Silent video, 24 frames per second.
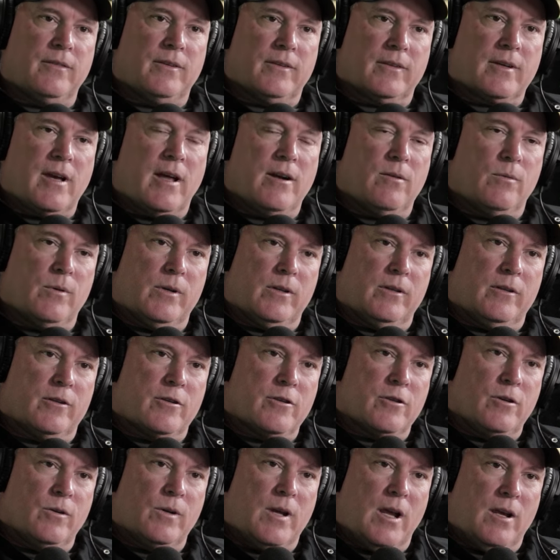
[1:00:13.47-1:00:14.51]
It's kind of one of their
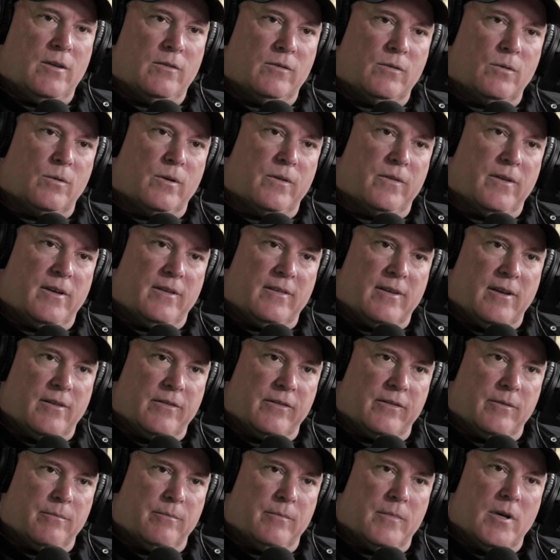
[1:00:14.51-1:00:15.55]
showcase stores. They sell
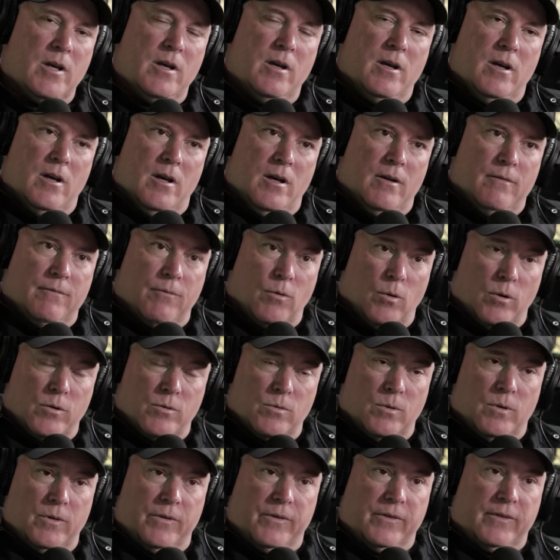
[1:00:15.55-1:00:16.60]
some Forge
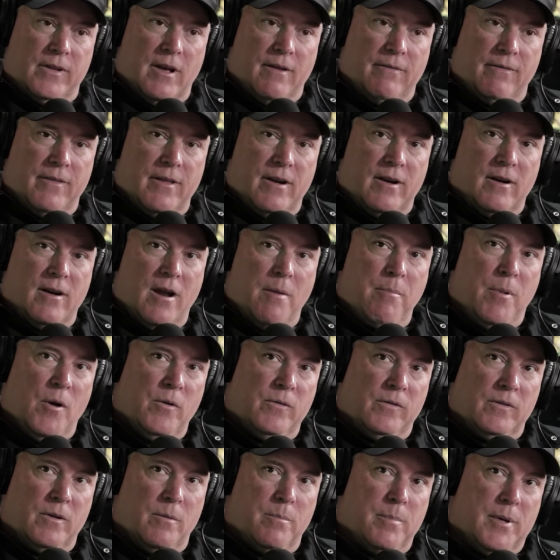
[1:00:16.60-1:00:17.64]
World stuff there. I
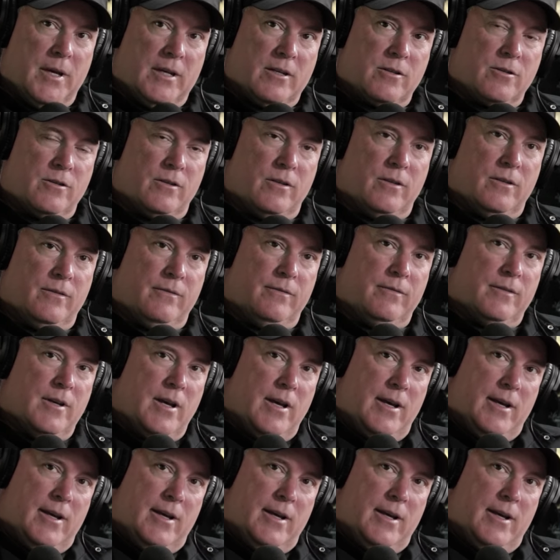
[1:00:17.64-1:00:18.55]
posted a picture of